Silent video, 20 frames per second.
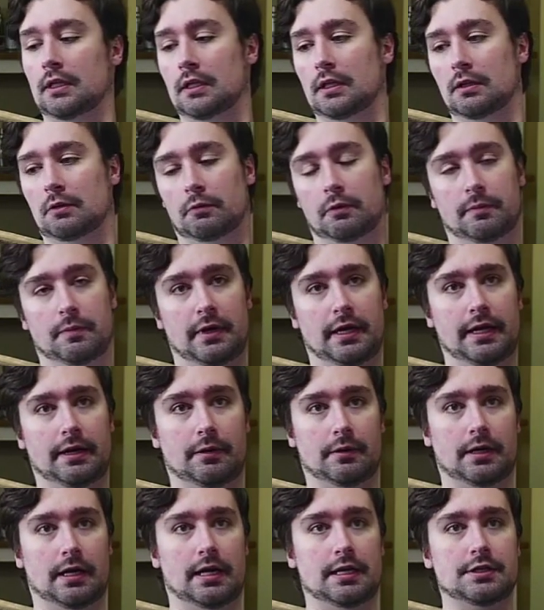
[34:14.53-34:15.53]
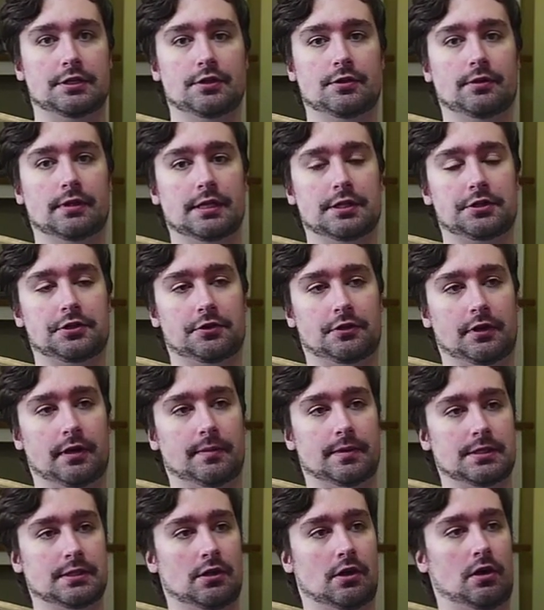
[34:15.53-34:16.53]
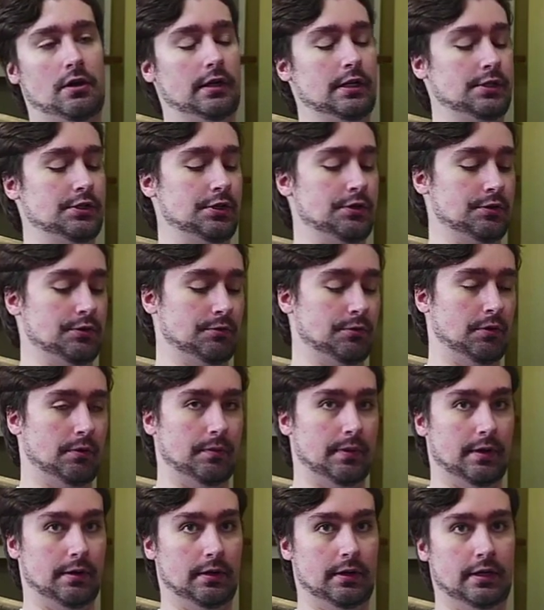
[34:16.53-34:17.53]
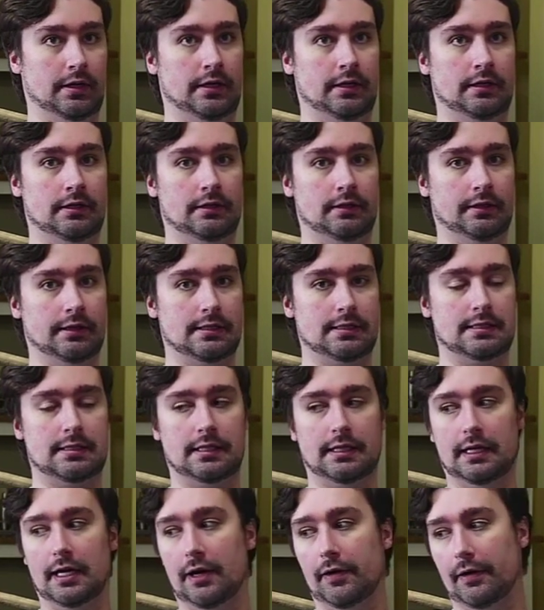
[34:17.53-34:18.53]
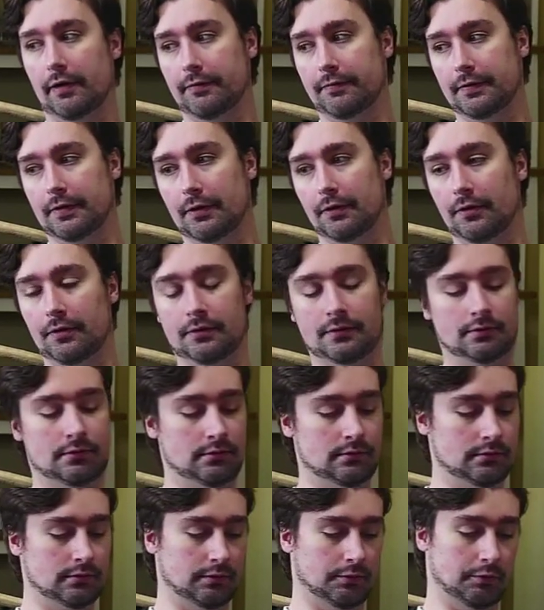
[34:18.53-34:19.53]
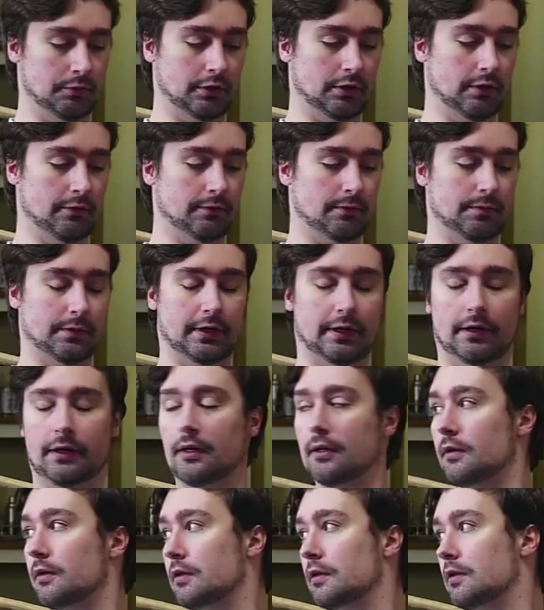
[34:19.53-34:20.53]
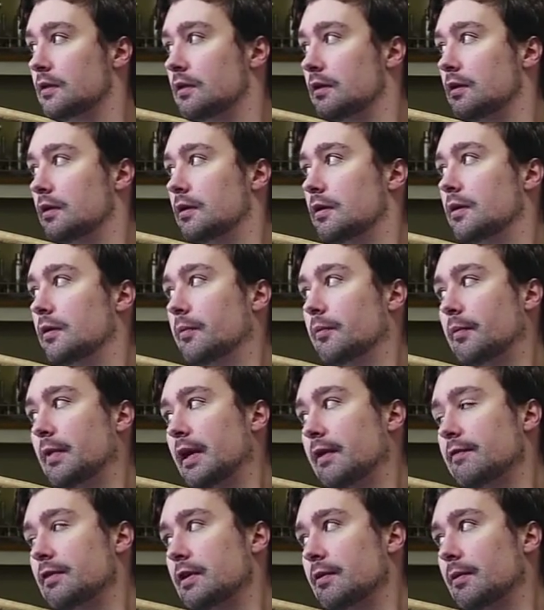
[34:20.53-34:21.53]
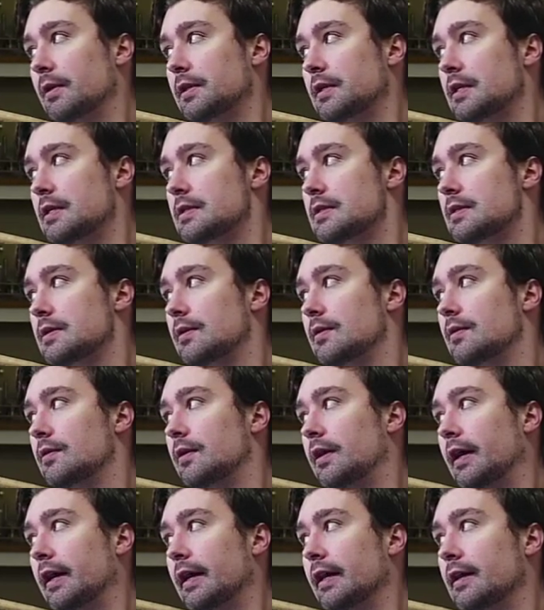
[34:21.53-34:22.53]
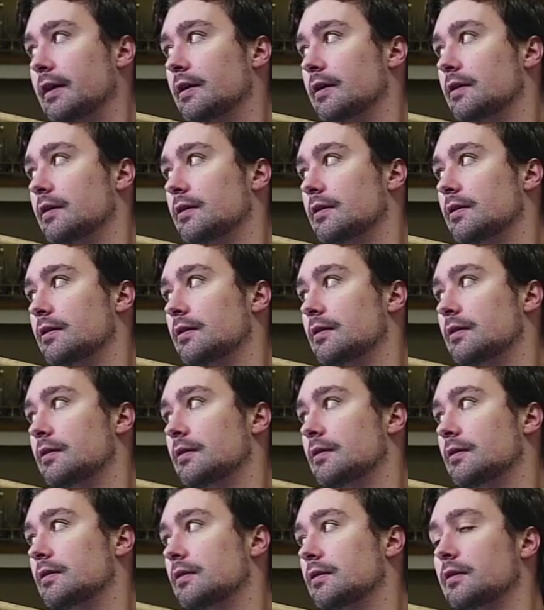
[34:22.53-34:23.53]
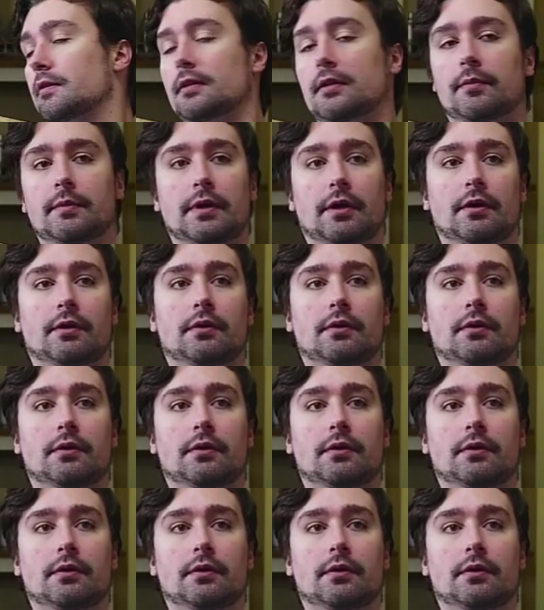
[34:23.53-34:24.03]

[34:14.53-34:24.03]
We might not do this stream as long as usual, but let's see how I feel. We'll go from there. Maeve, do you want this? Hey, come here.